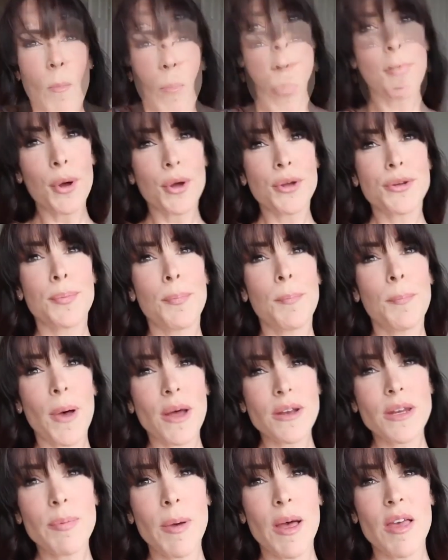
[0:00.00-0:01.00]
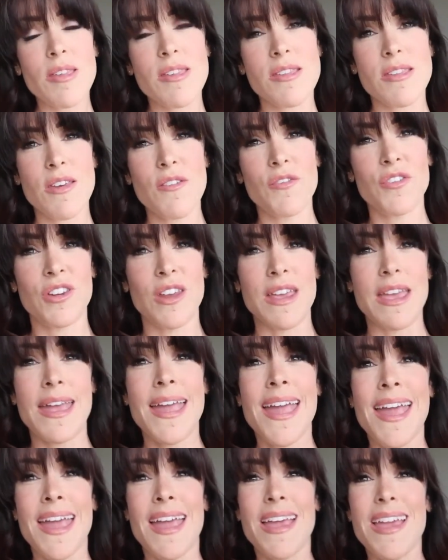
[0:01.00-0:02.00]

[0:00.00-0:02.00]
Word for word: but body positivity